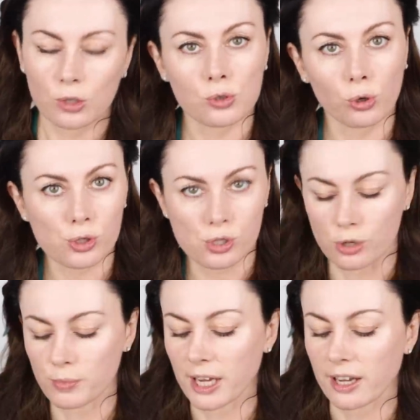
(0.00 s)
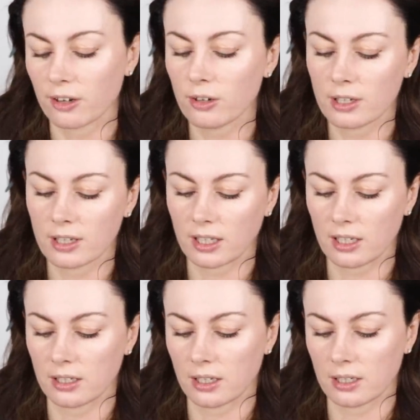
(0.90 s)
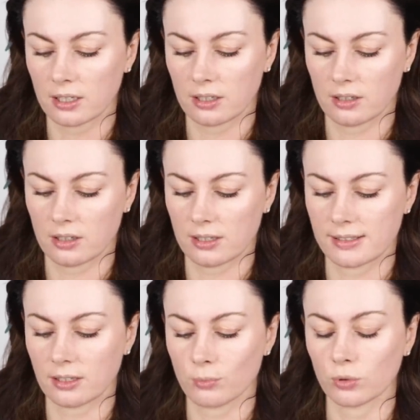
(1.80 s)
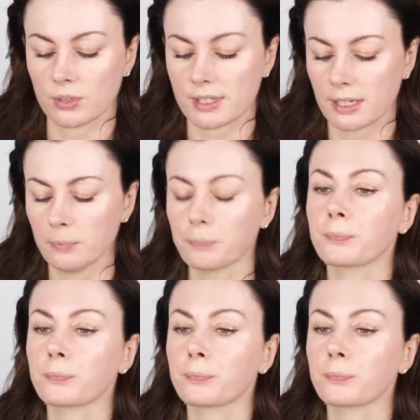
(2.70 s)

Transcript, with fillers: Torche Lumière in Diamante.